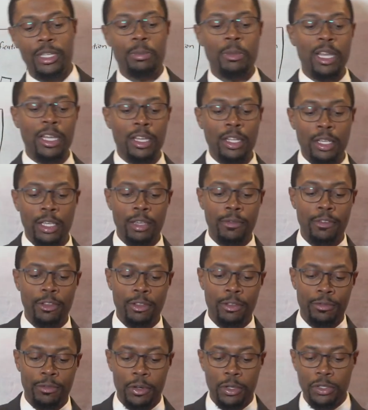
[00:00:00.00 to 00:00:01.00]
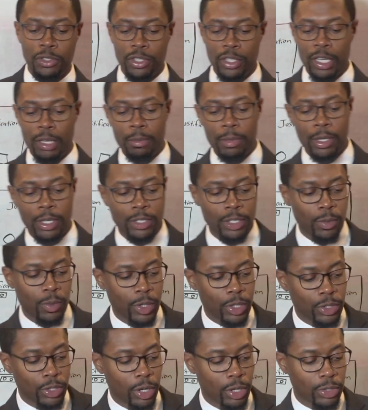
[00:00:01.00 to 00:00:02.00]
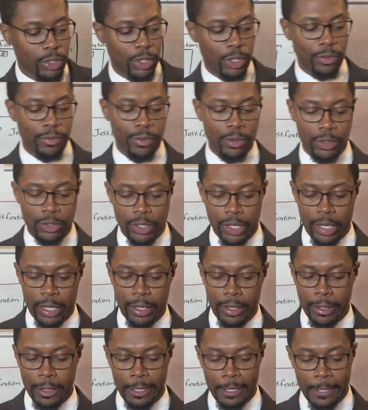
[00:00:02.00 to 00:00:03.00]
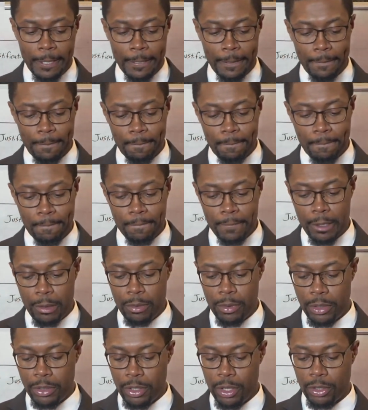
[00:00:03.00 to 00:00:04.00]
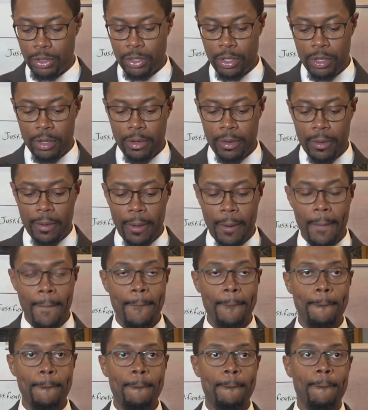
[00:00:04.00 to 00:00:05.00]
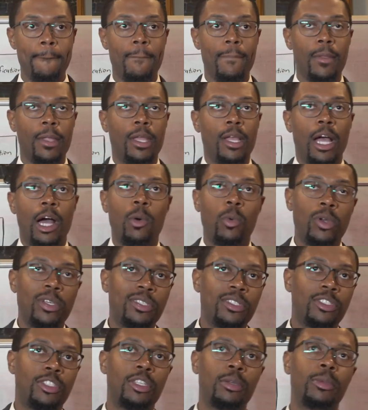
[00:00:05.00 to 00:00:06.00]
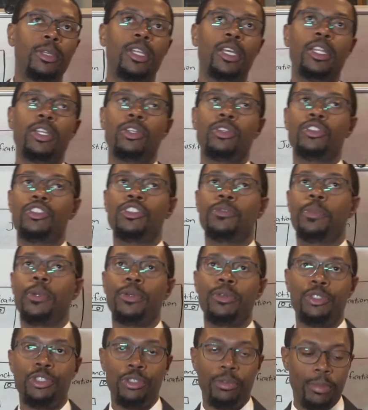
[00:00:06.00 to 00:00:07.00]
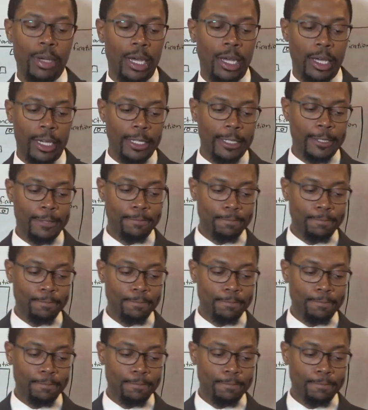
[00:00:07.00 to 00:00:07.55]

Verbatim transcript: I'm not going to give you the verse yet because I want to talk to you for a second. I want to talk to you. I want to stimulate your spiritual mind.